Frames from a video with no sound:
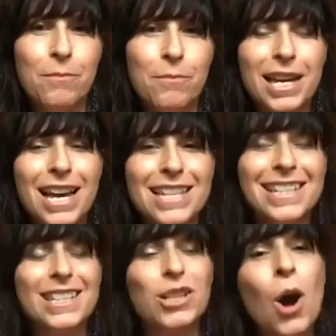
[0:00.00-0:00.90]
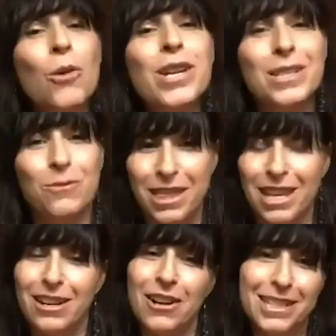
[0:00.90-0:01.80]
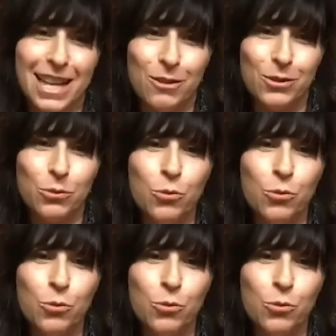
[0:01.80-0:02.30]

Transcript: because it's always within ourselves.